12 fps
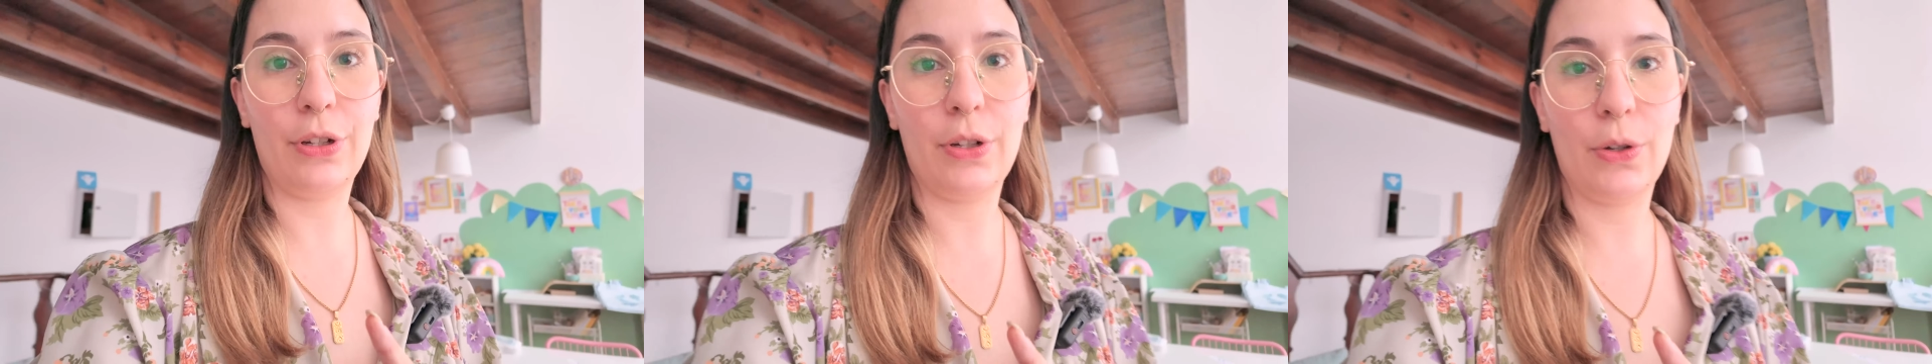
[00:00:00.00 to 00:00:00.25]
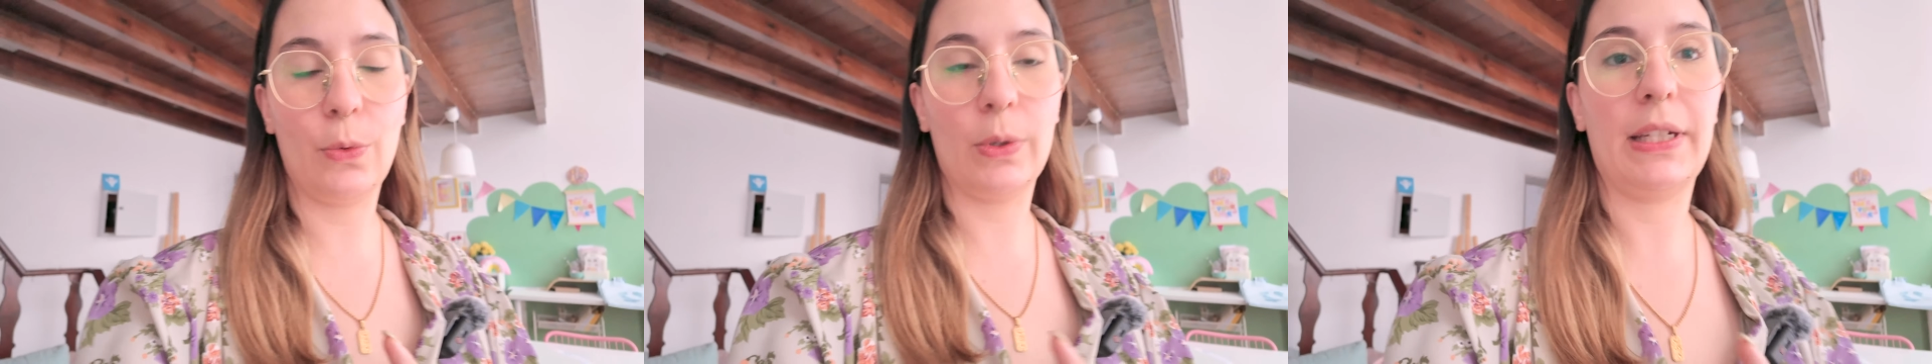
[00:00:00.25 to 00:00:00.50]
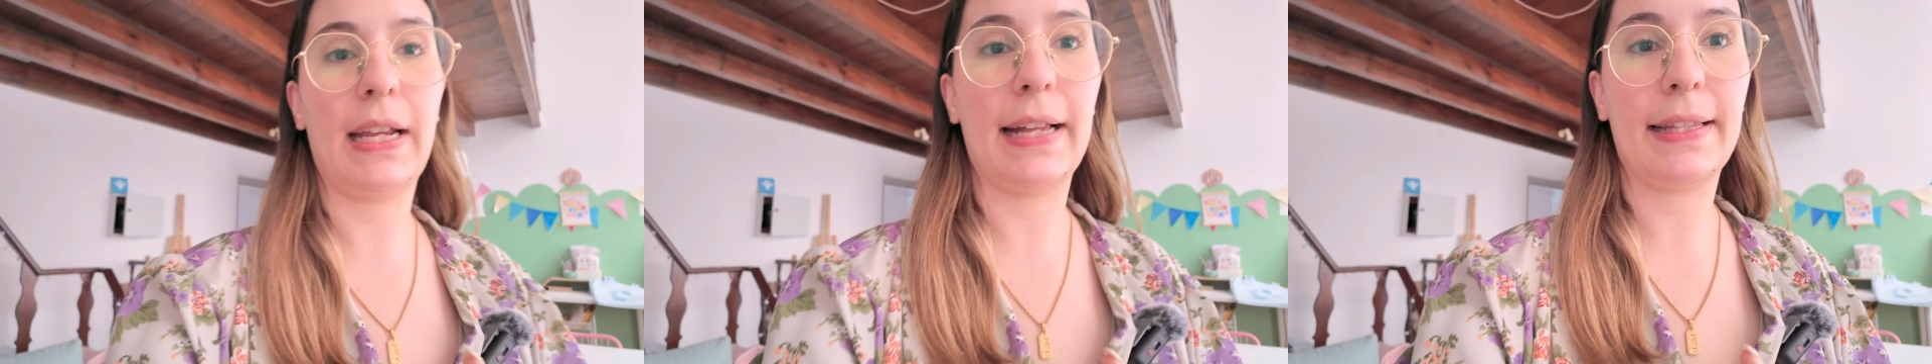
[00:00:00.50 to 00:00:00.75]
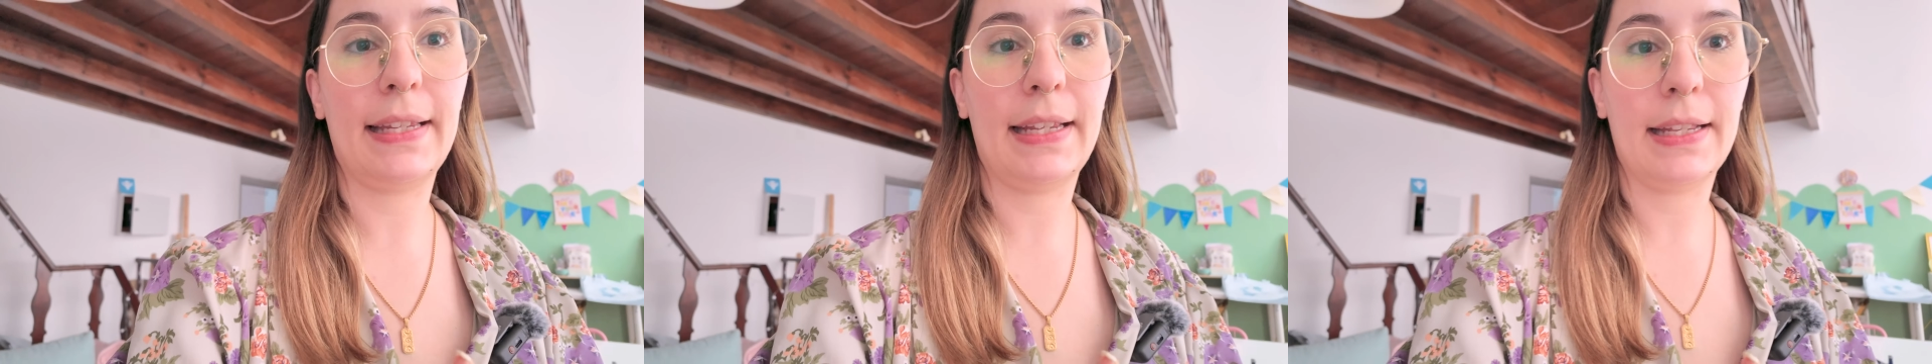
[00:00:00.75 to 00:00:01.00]
don't know what
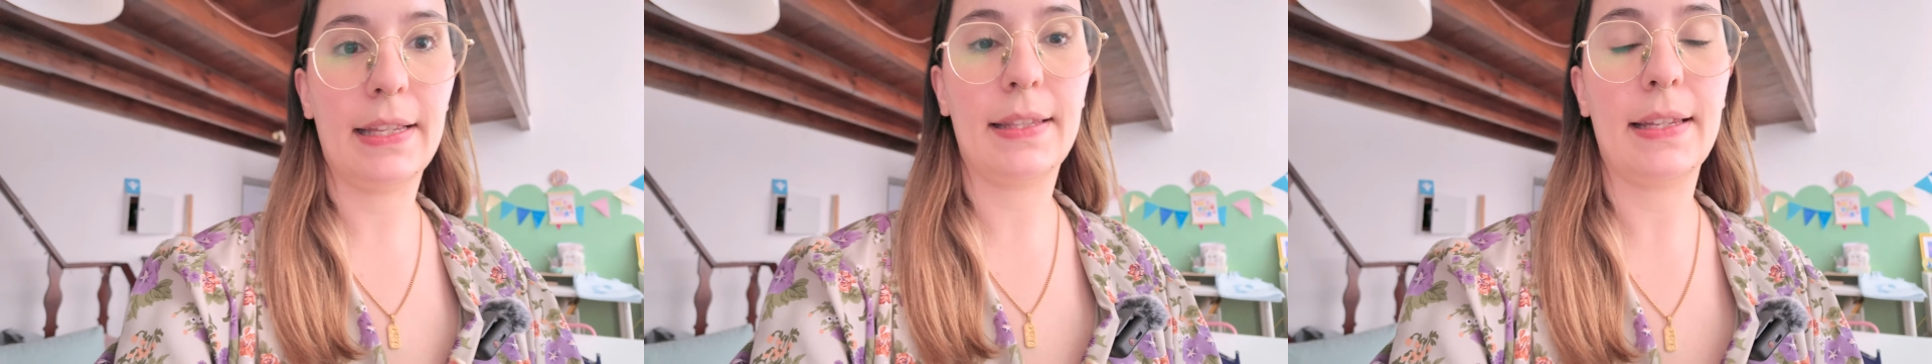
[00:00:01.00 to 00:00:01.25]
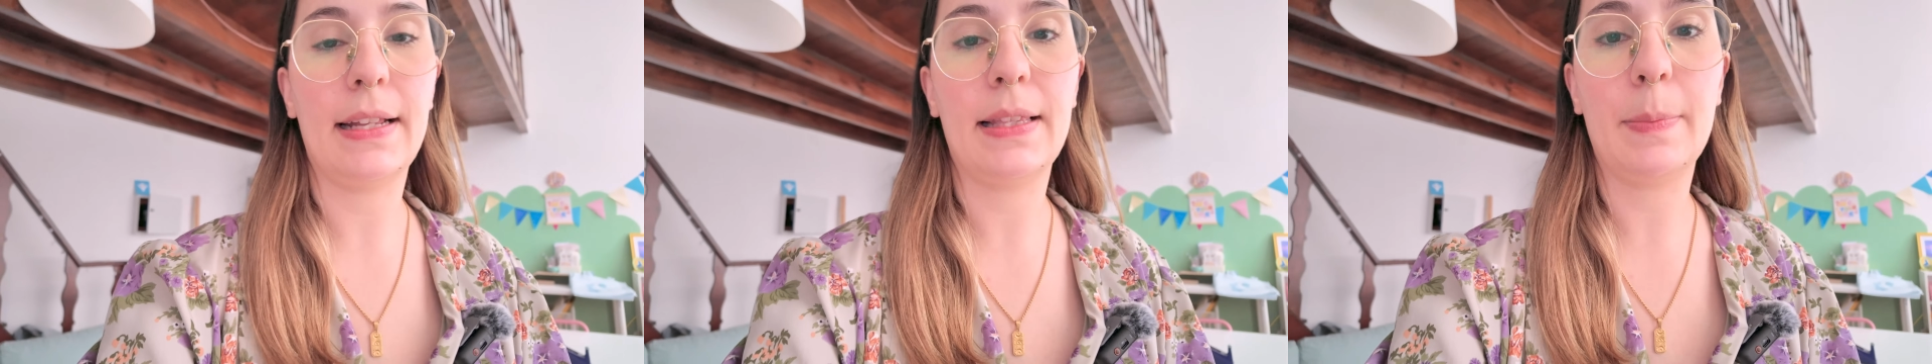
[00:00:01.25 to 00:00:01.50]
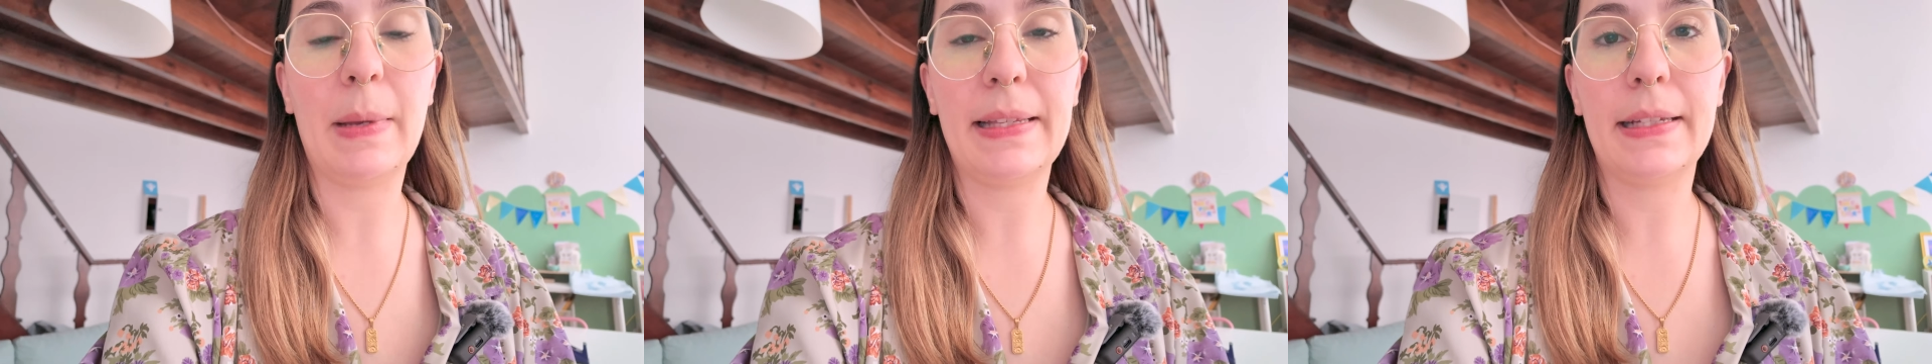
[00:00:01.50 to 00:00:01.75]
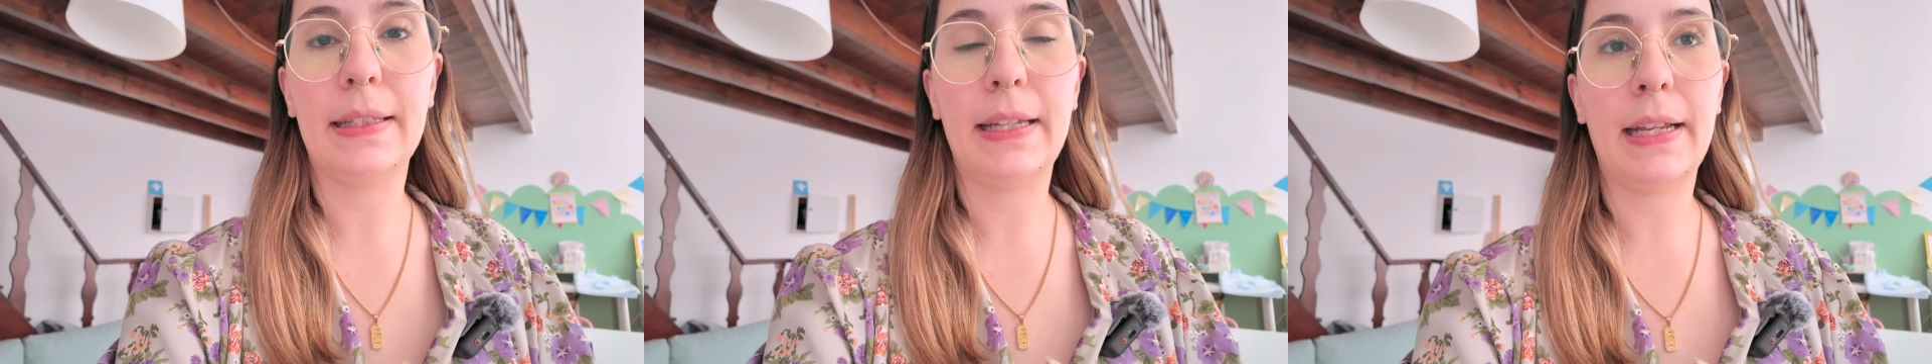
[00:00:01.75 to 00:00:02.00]
Etsy is, it's
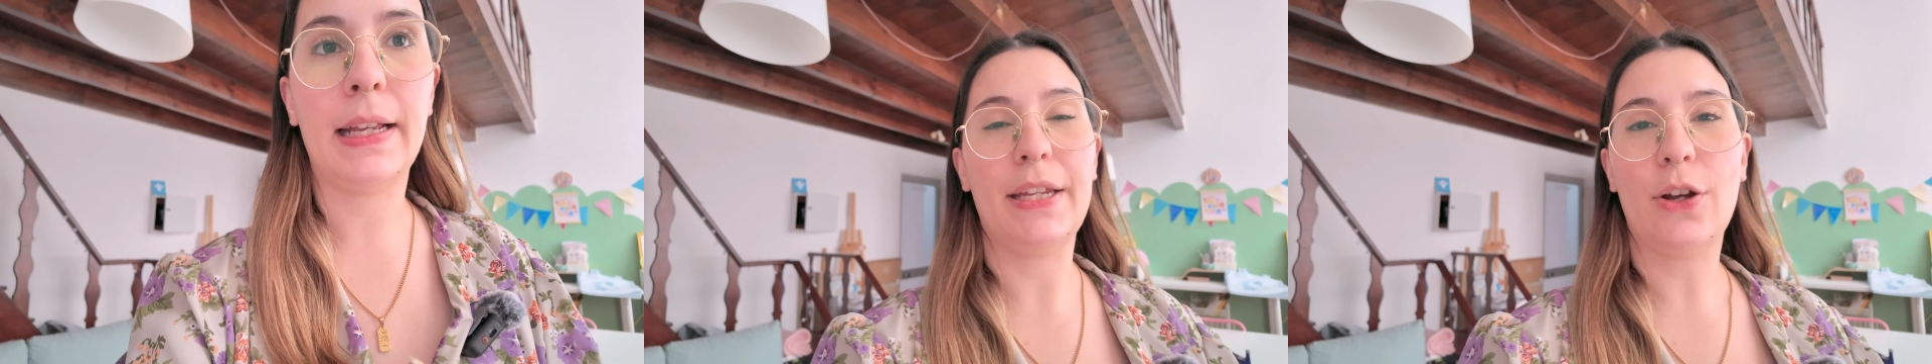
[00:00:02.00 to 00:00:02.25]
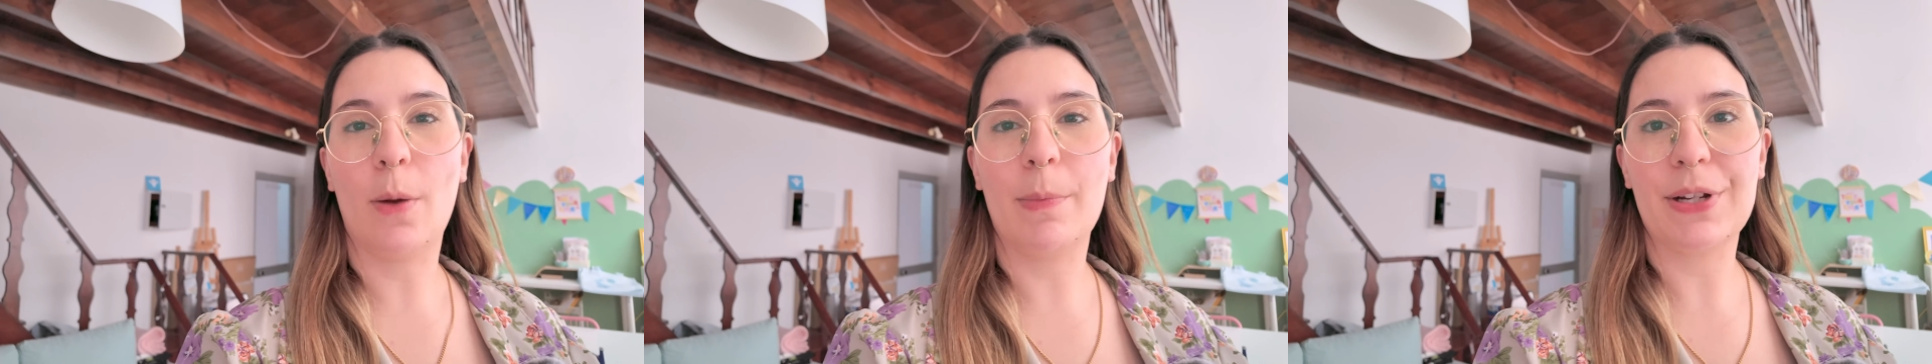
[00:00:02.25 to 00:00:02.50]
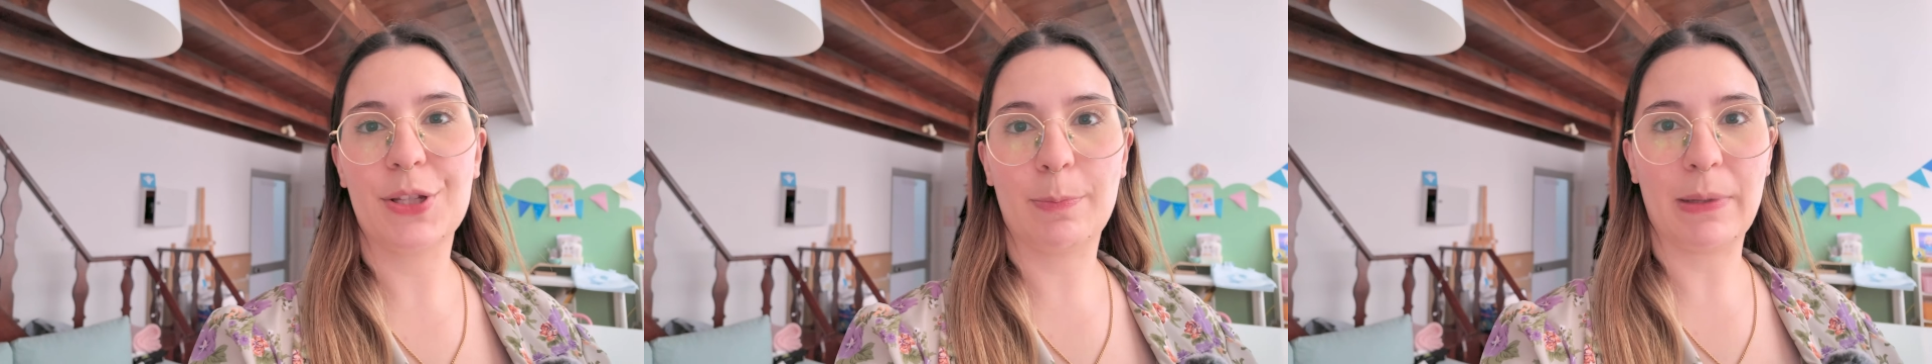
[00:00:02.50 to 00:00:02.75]
basically an e-commerce